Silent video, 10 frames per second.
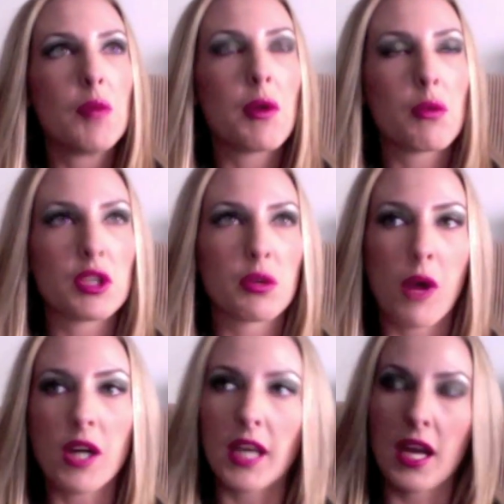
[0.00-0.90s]
when you're
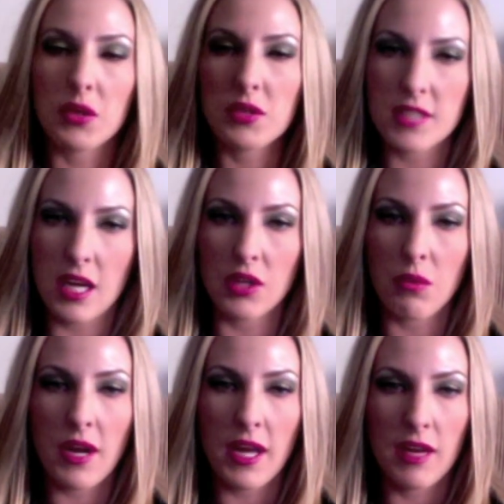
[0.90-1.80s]
walking onto a set, you
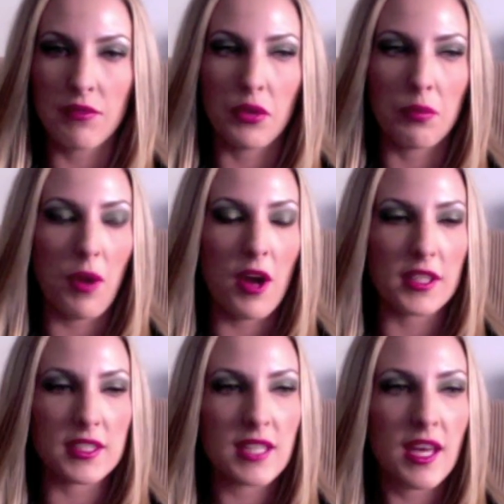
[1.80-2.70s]
want to have your
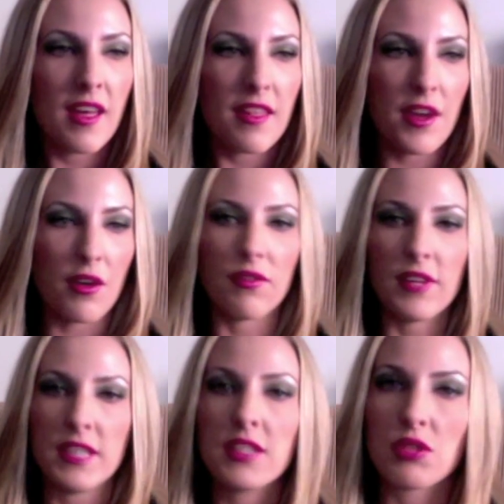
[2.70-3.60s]
products that are of an
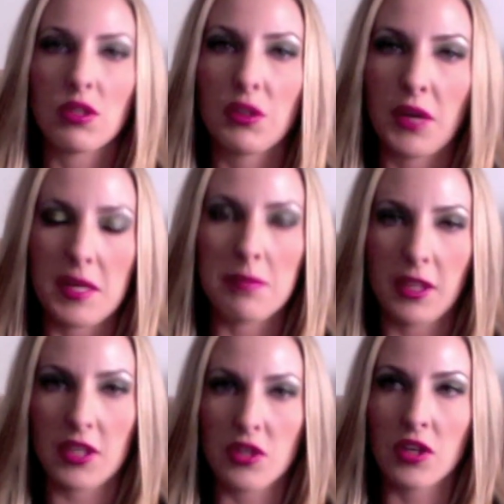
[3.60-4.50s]
industry grade
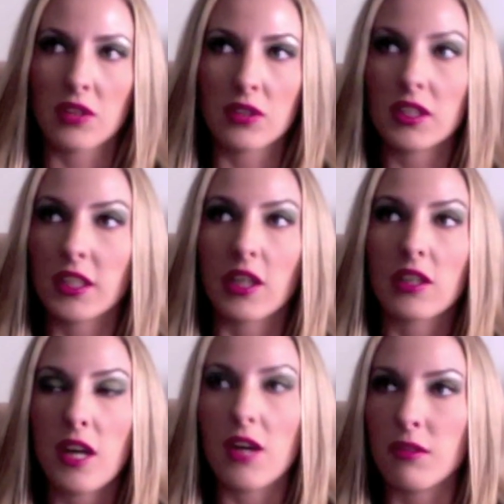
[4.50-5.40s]
because you're going to look like a
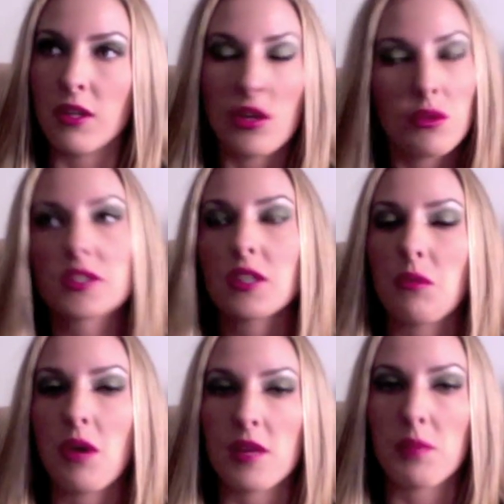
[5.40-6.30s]
clown, and no one's going to
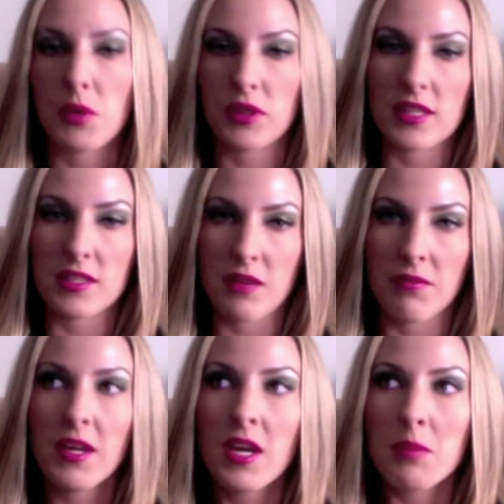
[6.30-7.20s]
want to
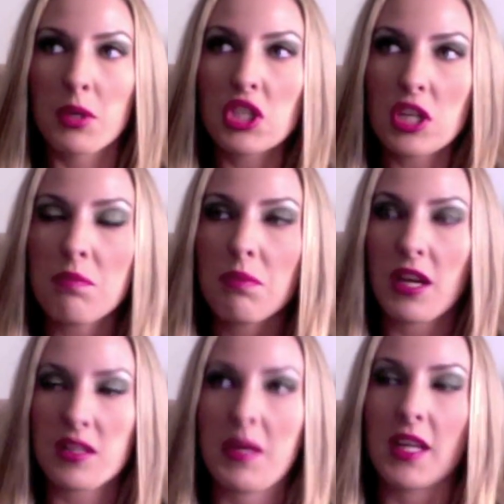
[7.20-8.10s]
put cheap
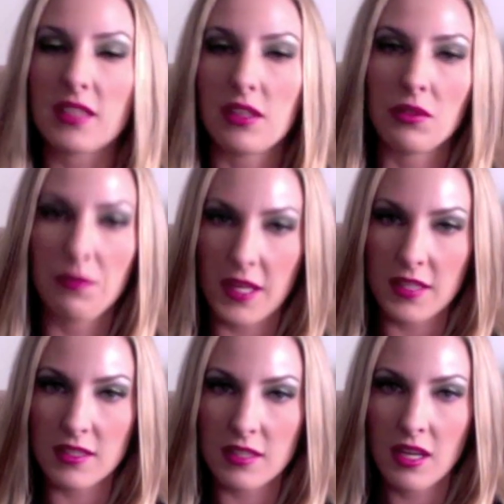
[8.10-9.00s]
cosmetics on their
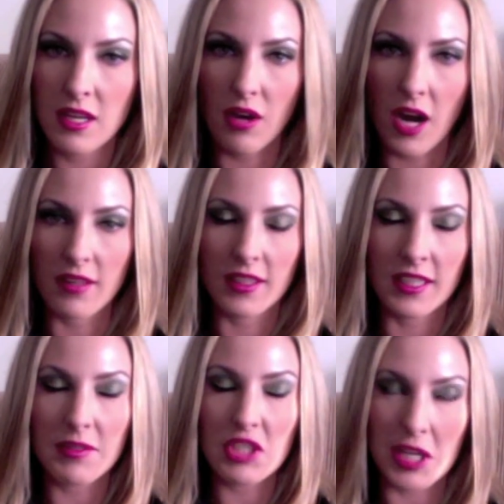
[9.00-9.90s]
face, or
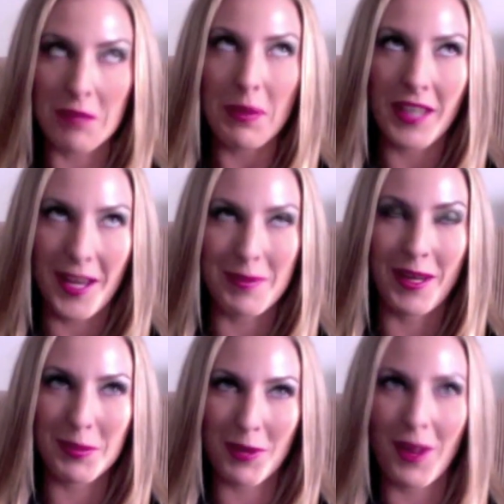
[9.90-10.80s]
get cheap
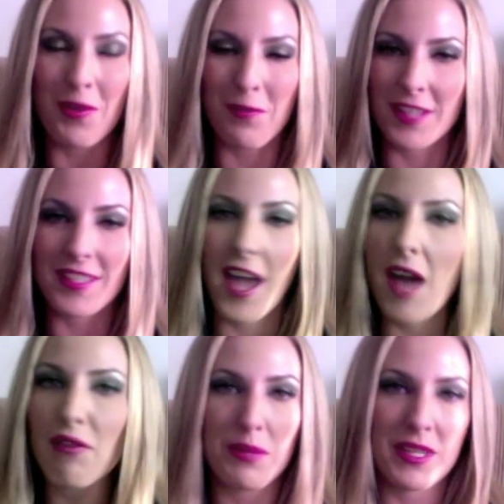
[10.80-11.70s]
cosmetics put on their face that
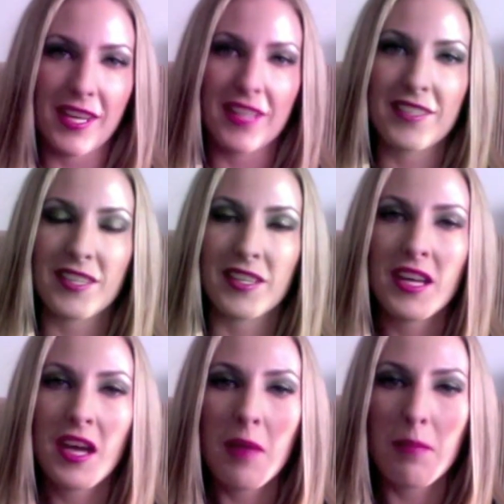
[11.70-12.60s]
haven't been tested
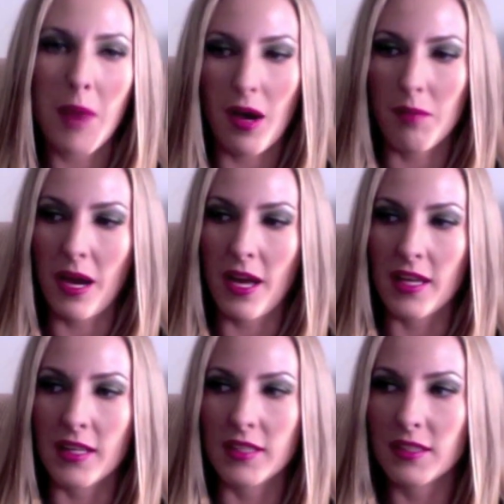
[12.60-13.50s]

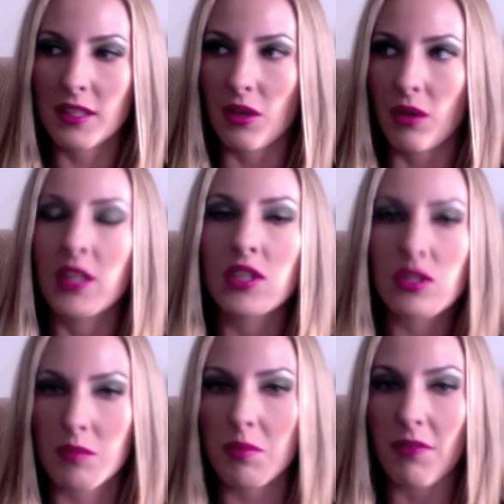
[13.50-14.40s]
by, you know,
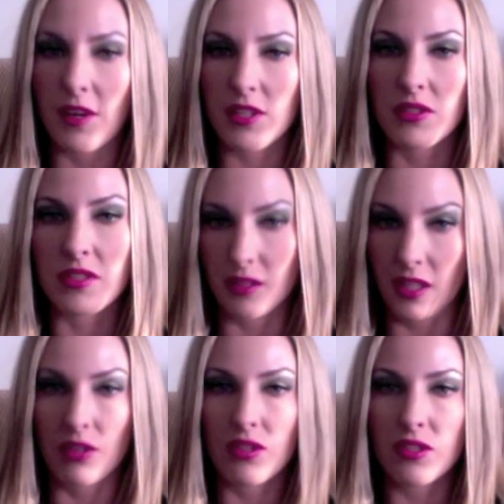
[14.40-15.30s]
industry professionals and
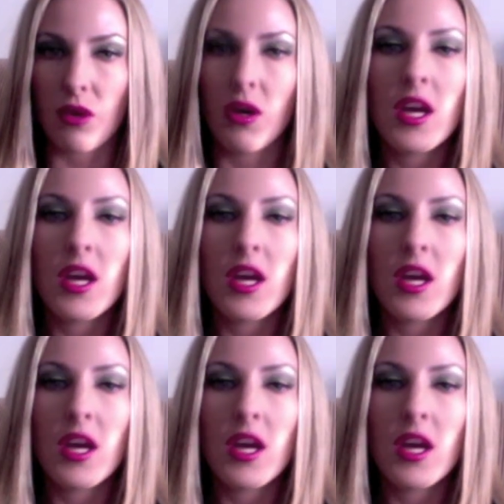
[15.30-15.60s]
leaders. So